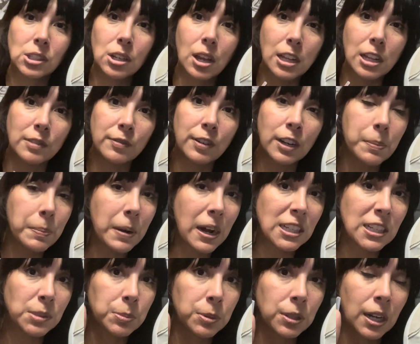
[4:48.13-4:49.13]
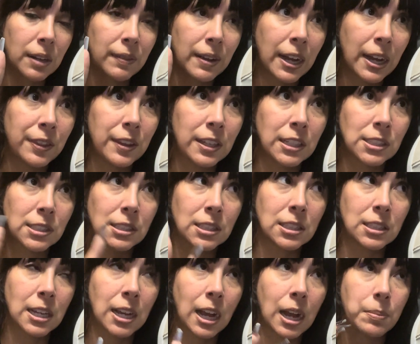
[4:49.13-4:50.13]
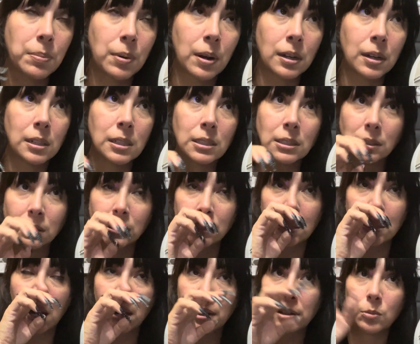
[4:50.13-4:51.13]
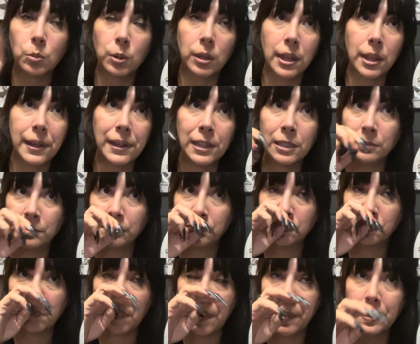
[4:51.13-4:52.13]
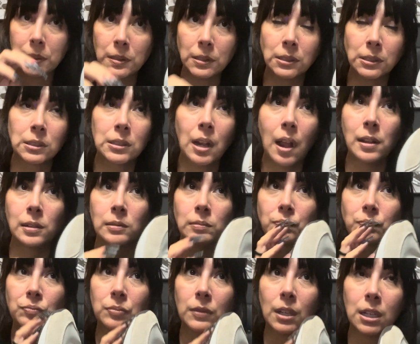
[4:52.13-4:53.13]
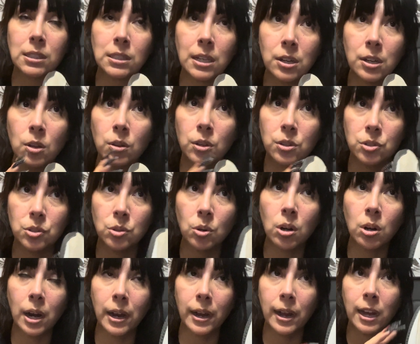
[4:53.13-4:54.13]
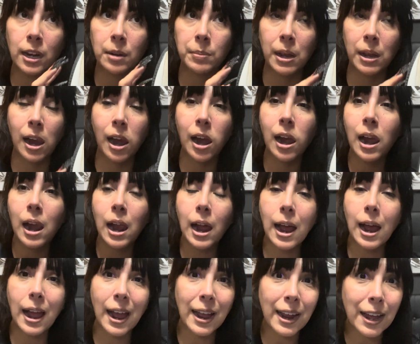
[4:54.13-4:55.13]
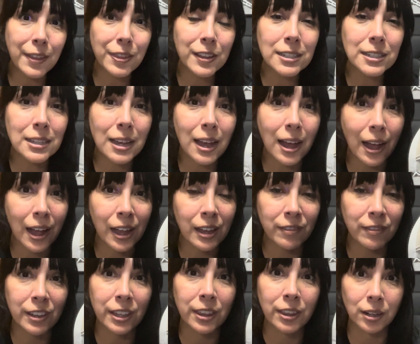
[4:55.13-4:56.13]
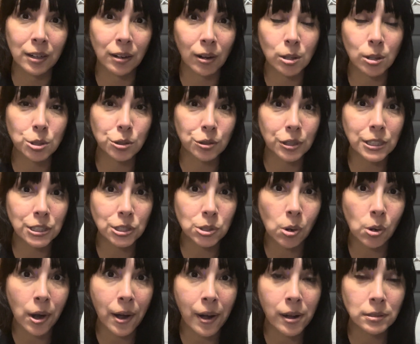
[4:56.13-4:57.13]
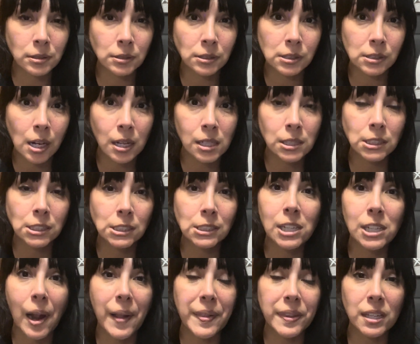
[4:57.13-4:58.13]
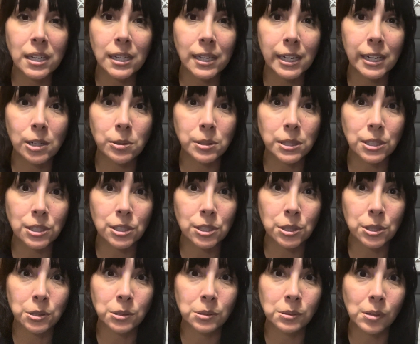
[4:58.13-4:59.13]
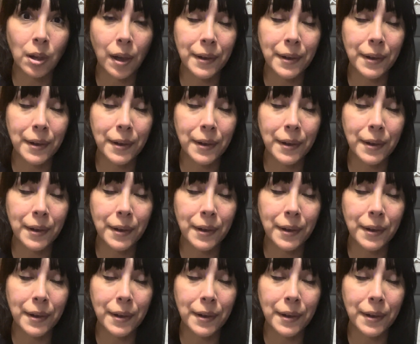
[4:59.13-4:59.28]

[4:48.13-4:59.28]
It's very possible that I've had these since I got pregnant with him, because I know the store I got them at. I got these at Hy-Vee, the grocery store that I always do